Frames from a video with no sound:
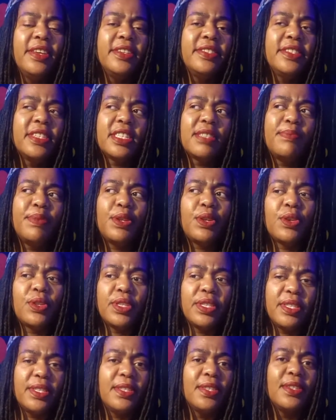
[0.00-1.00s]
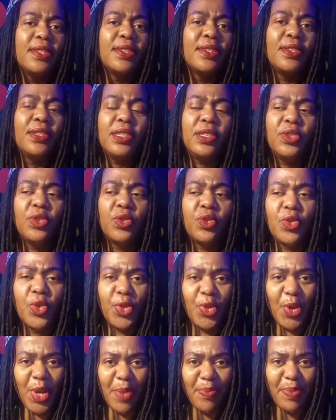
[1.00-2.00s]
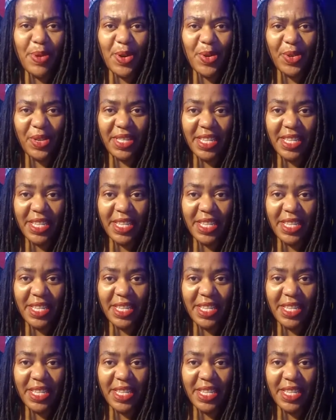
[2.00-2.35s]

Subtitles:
just because you thought about it,